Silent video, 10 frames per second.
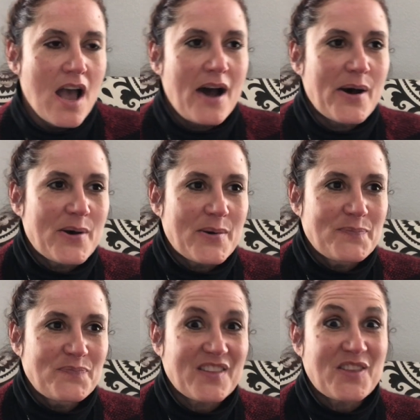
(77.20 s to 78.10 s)

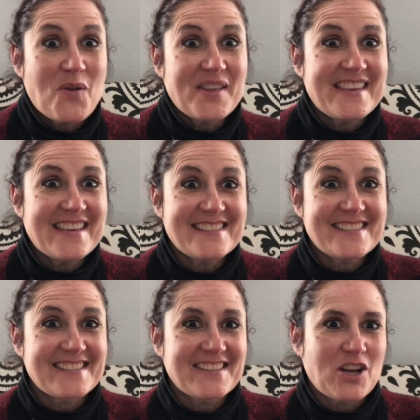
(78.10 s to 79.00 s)
The only thing
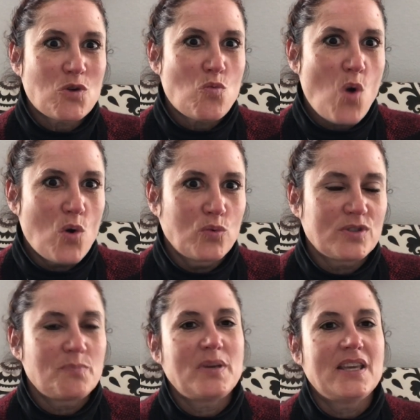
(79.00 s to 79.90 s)
is that there
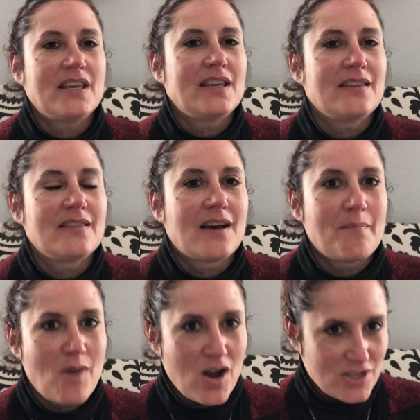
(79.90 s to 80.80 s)
won't be the
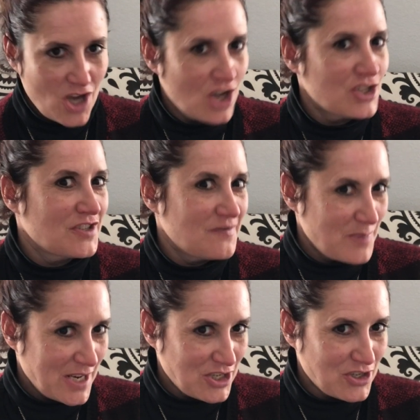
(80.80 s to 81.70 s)
montage of
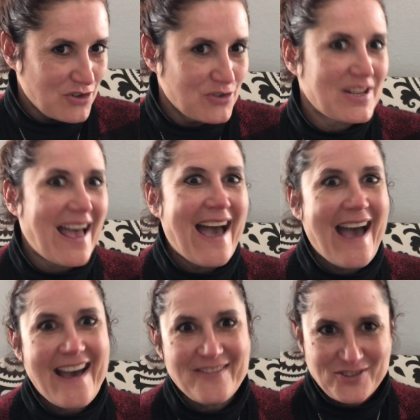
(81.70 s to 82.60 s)
pictures
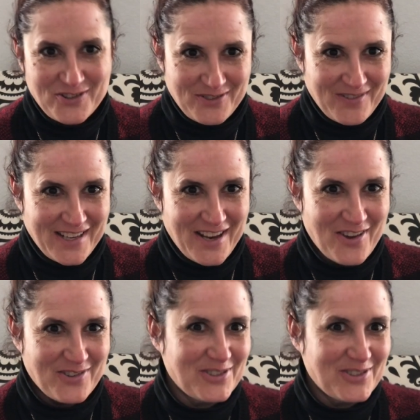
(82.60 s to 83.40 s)
after the video.